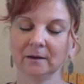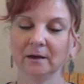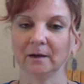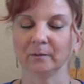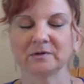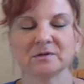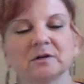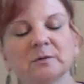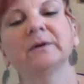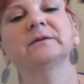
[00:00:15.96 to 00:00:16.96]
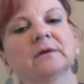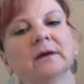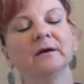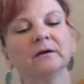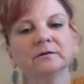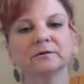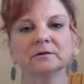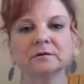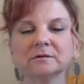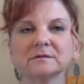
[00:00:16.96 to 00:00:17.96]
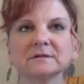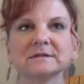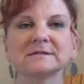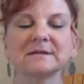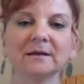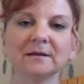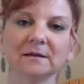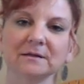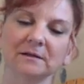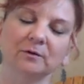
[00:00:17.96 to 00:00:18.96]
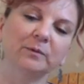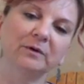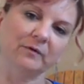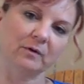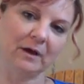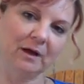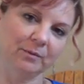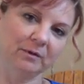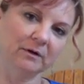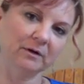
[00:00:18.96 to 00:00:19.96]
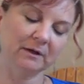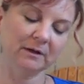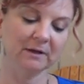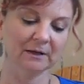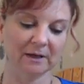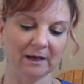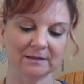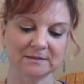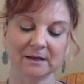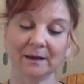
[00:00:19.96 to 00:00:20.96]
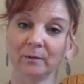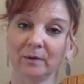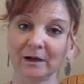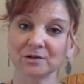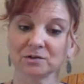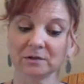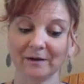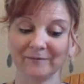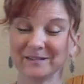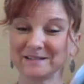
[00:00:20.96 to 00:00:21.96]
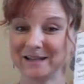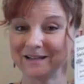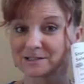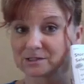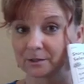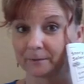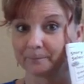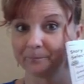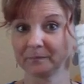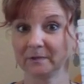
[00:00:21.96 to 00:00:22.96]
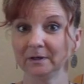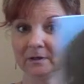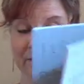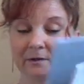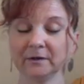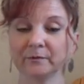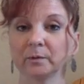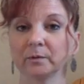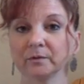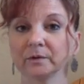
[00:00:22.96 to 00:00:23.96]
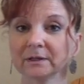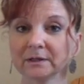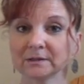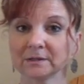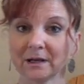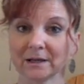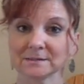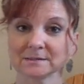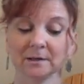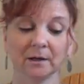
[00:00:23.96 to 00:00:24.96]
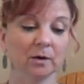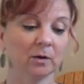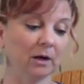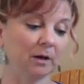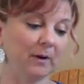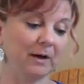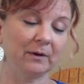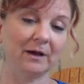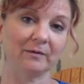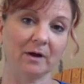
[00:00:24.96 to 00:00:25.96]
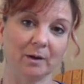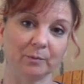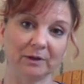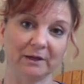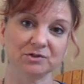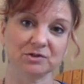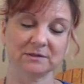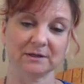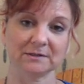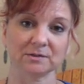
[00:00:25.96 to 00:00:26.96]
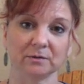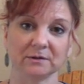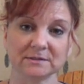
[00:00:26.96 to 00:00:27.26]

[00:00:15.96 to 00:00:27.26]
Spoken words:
And we talked about the characters and the setting and a little bit of vocabulary. And today we actually have the test. Yeah, if we were really in class, I would have a comprehension test on